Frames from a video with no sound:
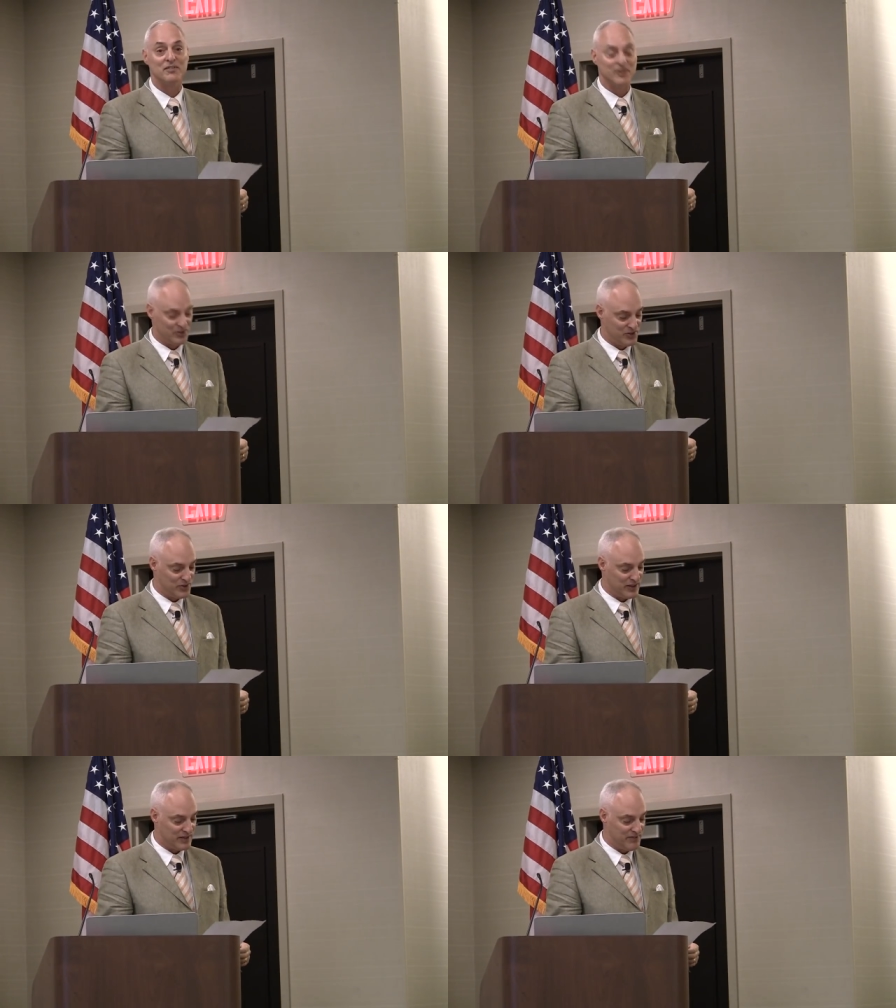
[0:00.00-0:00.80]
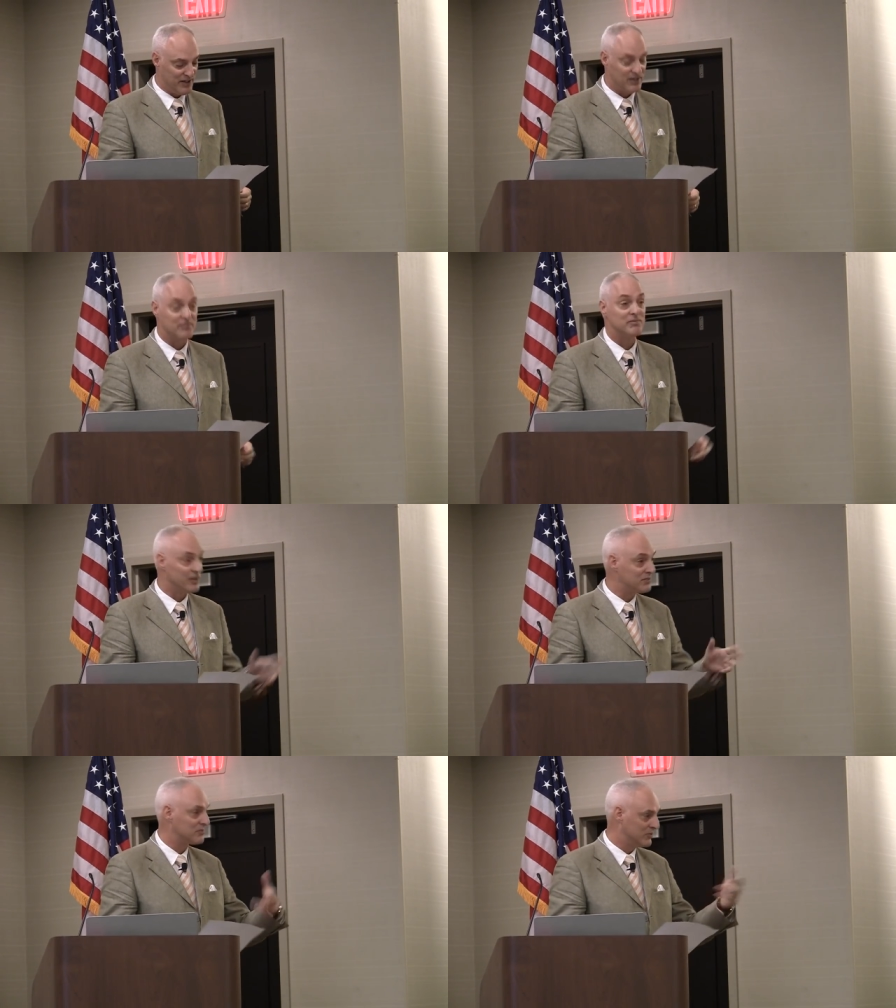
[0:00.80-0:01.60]
CO2 out of the air,
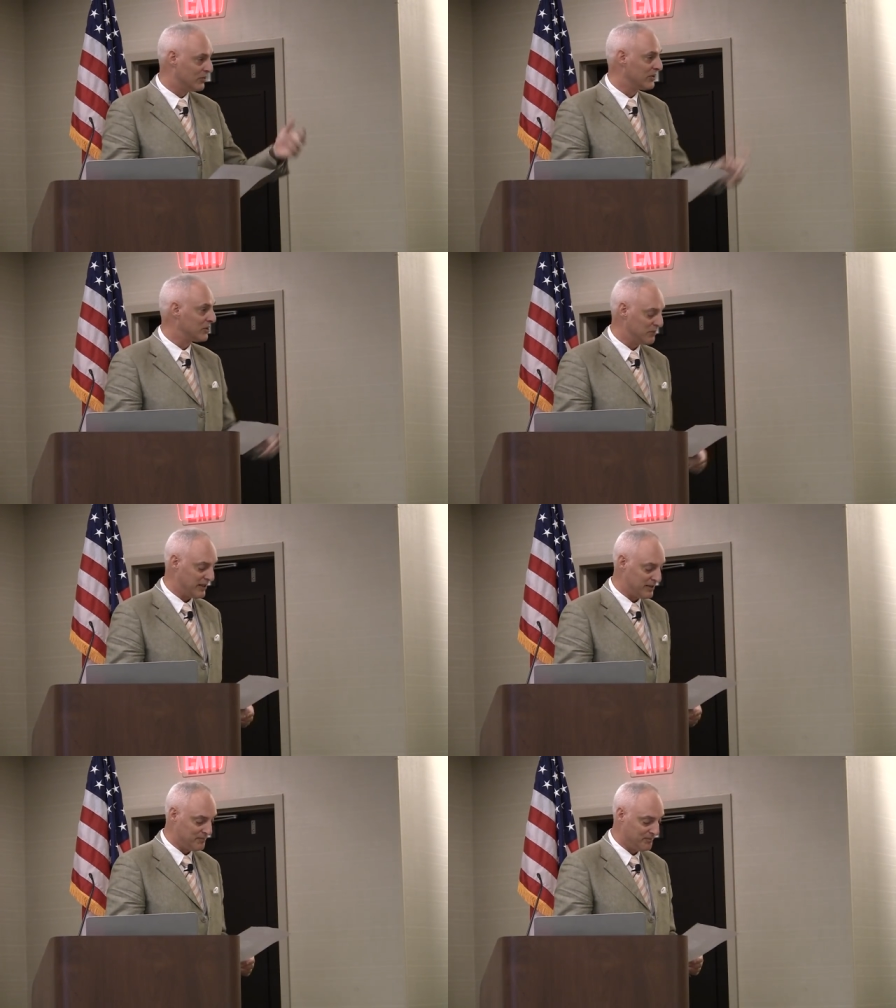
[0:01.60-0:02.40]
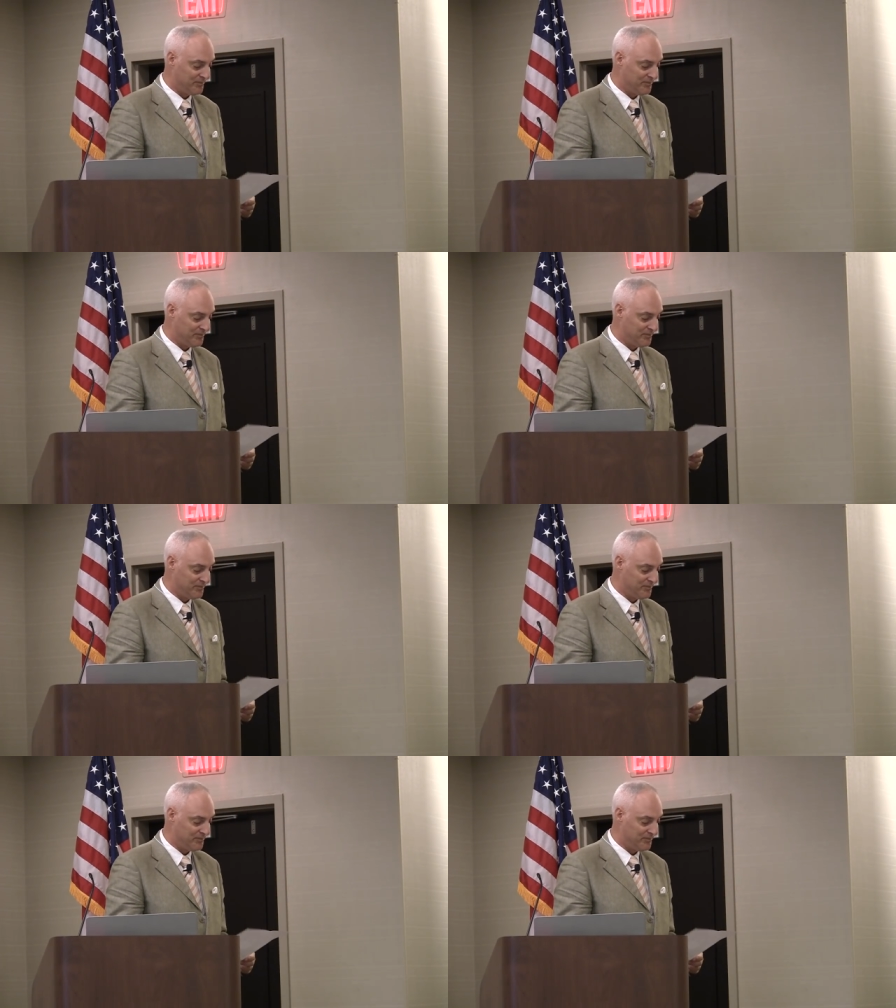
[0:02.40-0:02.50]
thus cooling the planet.